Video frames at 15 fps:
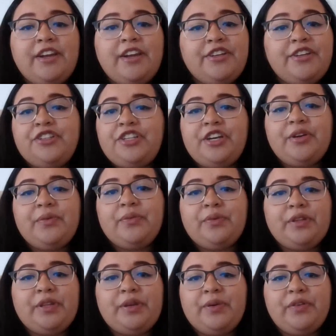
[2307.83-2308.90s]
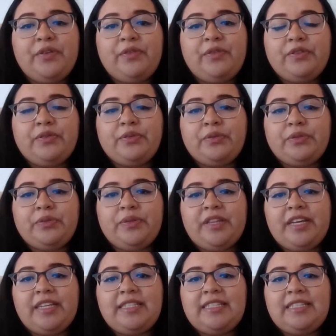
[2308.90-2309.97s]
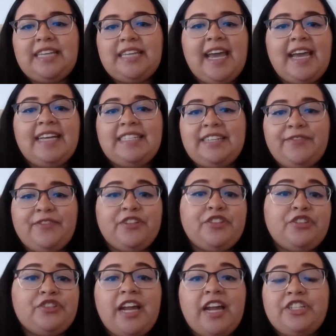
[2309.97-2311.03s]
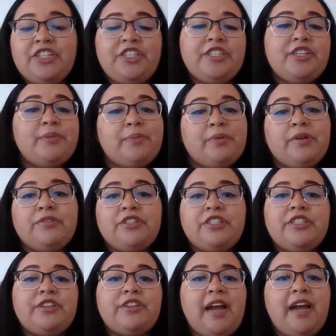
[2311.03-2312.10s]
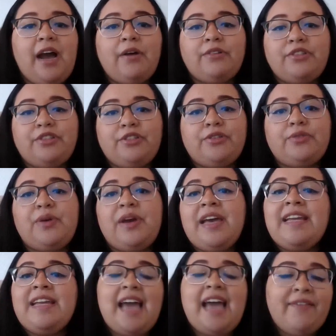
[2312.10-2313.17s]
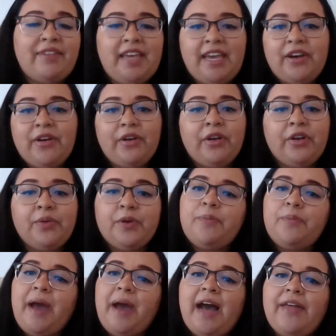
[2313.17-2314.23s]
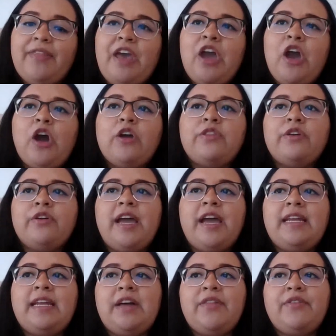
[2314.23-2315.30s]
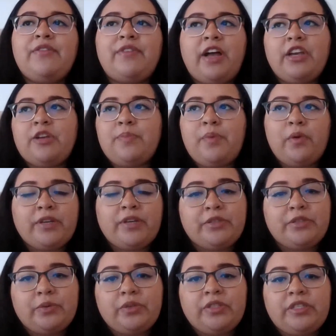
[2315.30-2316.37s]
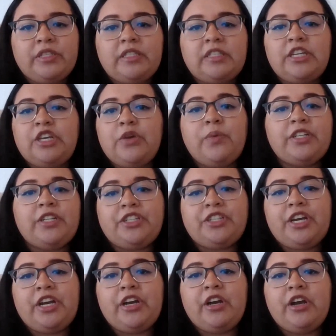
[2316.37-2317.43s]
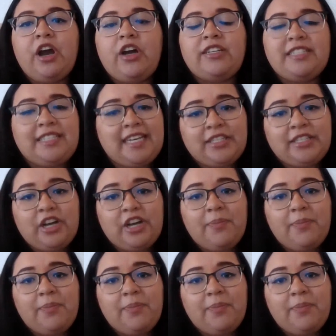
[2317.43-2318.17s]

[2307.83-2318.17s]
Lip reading: I know you shared really wonderful tools with us today and different strategies and approaches on how to navigate our career path. Are there any other valuable resources that you want to share on today's